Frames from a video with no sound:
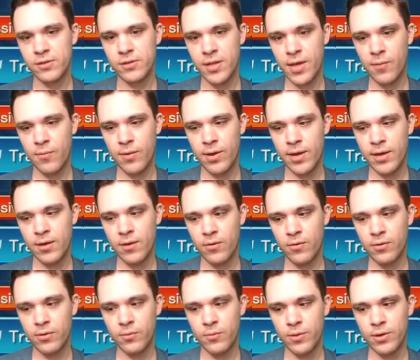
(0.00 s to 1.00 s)
So that way,
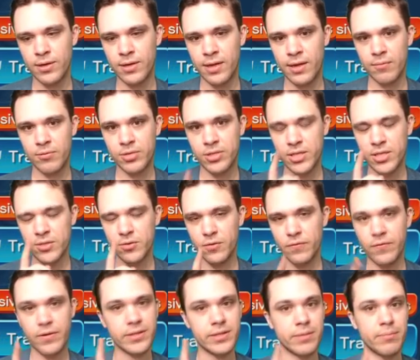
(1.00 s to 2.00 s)
only one damage gets
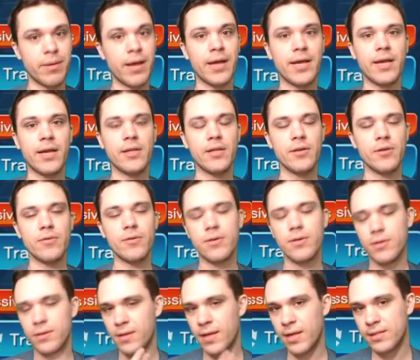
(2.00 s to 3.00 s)
reflected back at you.
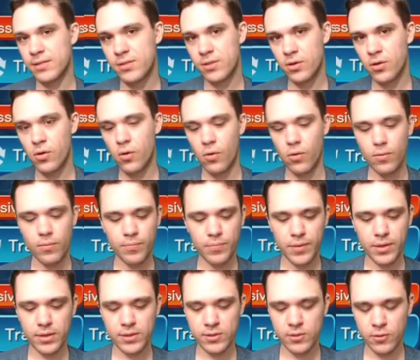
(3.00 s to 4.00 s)
That's the goal.
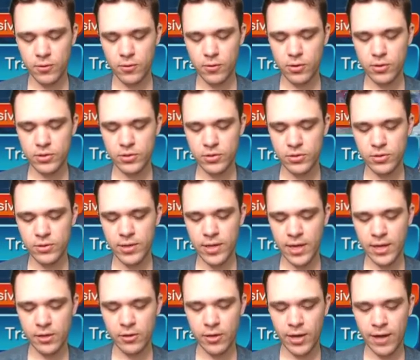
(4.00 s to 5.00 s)
So in order to do
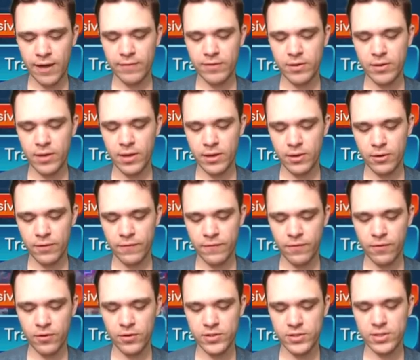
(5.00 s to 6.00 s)
that, you have to, your
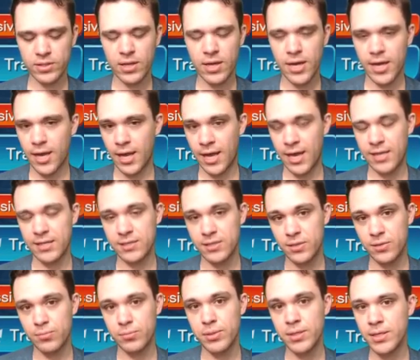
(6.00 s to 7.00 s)
first slot has
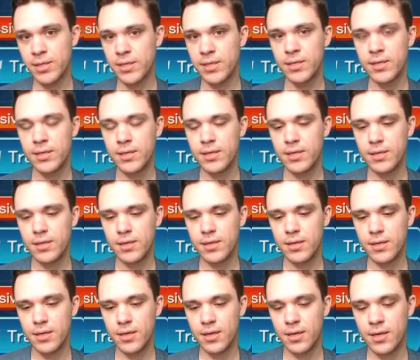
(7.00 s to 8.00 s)
to be
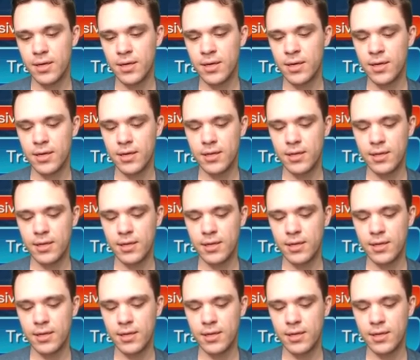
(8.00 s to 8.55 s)
uh,